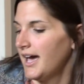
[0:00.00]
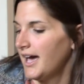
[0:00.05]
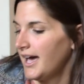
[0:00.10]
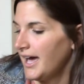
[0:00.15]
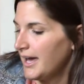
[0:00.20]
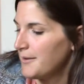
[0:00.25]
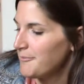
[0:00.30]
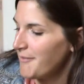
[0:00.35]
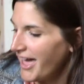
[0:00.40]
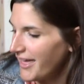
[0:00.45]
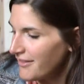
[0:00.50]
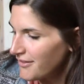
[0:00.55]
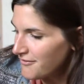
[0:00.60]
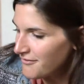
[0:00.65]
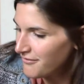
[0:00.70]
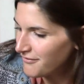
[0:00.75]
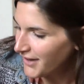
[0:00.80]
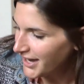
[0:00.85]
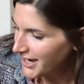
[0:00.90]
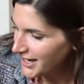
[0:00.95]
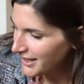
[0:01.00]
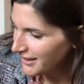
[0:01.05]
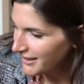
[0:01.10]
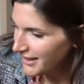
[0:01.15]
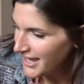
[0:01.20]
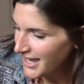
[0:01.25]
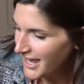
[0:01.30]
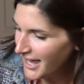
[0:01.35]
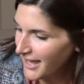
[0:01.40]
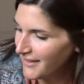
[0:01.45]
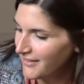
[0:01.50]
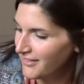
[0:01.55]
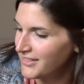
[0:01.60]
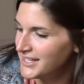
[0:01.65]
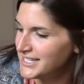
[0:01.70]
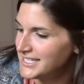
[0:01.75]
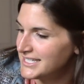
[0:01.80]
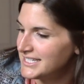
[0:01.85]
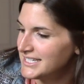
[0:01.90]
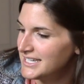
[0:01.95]
And then finally,
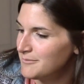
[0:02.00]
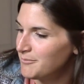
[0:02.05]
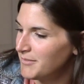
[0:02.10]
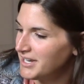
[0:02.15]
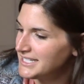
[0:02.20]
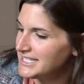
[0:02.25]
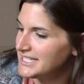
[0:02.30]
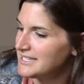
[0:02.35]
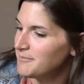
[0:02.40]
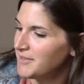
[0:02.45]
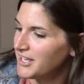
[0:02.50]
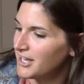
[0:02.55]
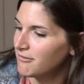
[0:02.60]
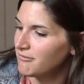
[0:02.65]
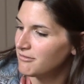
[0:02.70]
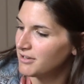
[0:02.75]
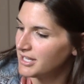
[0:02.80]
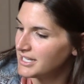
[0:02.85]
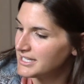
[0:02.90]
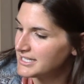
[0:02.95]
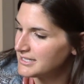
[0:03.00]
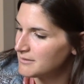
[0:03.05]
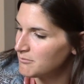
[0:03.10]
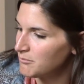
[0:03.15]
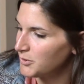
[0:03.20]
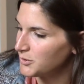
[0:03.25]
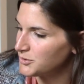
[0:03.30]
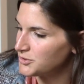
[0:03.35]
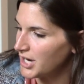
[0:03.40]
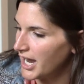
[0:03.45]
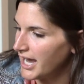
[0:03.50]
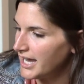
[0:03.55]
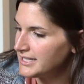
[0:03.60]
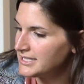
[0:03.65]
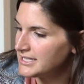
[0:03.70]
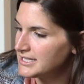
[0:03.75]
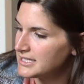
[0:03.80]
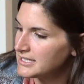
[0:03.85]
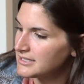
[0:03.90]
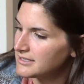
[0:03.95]
this might seem like a really simple
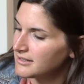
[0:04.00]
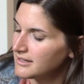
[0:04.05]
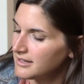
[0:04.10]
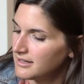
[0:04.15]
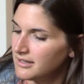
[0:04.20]
dress,